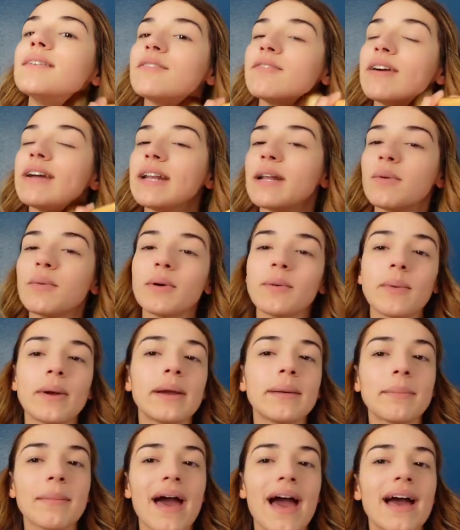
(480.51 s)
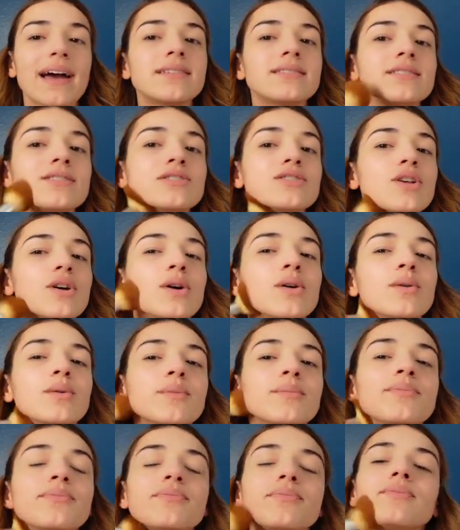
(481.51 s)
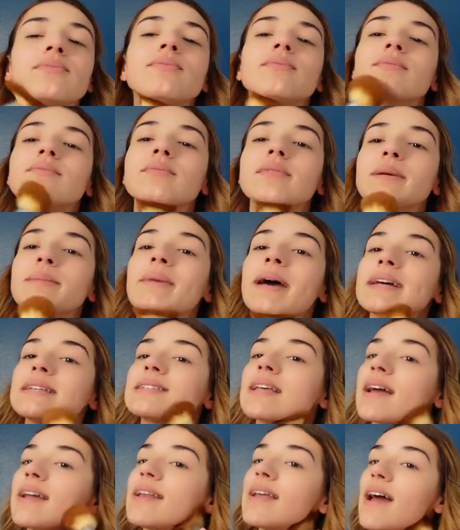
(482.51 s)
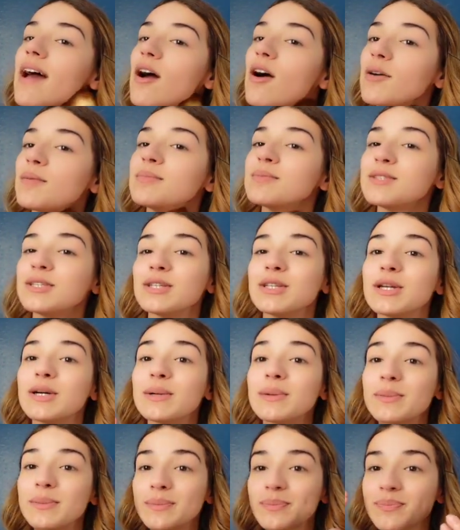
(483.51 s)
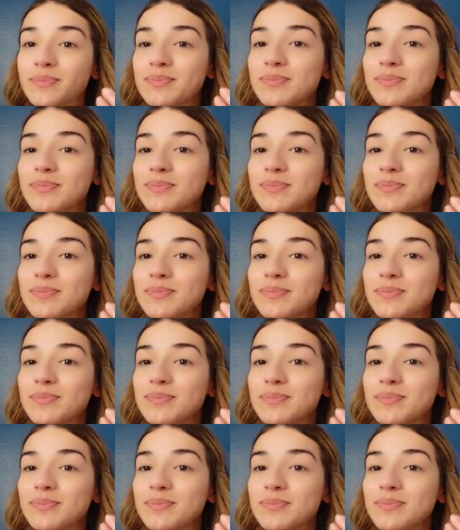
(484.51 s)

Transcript: Right now we're wearing masks, so the mask kind of helps, you know,